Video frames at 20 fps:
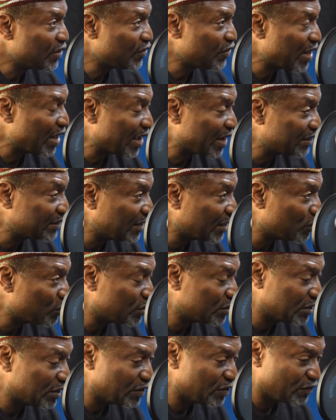the
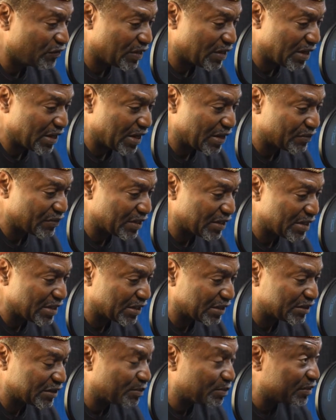executive and the
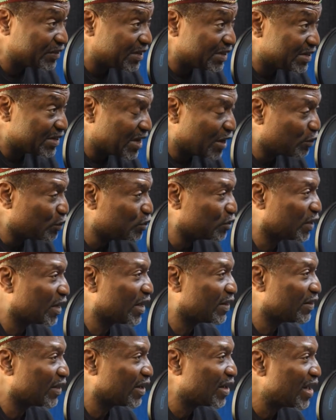leadership sit down
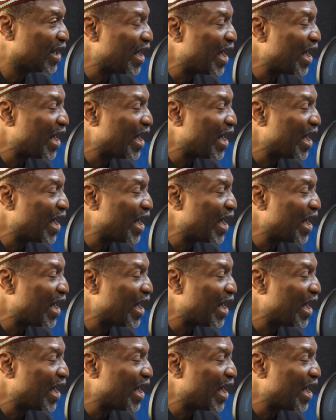together